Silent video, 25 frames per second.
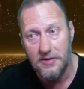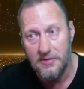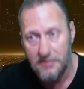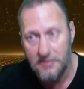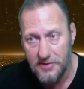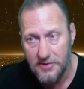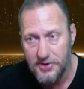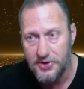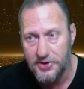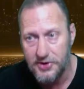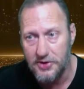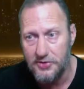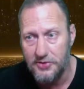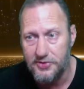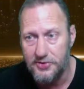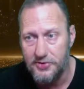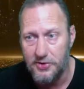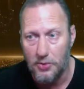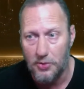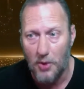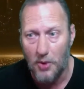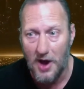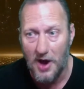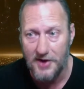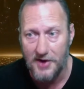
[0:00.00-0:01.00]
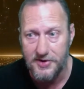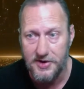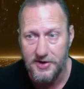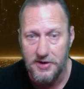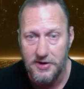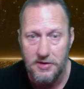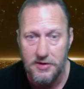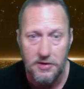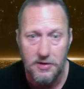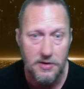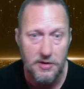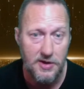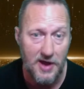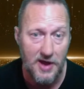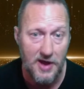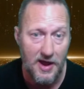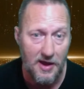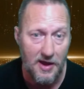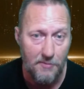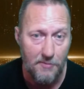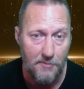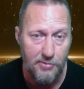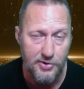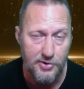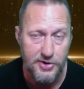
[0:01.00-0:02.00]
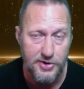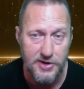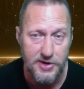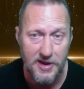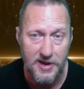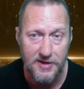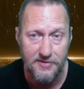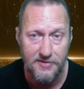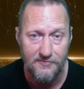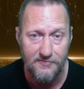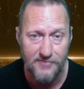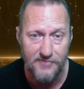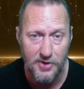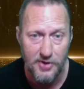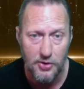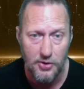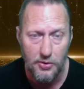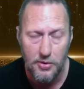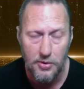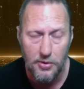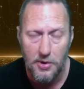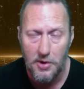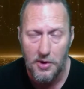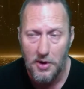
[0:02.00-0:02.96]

It shows you're watching, and I appreciate the view.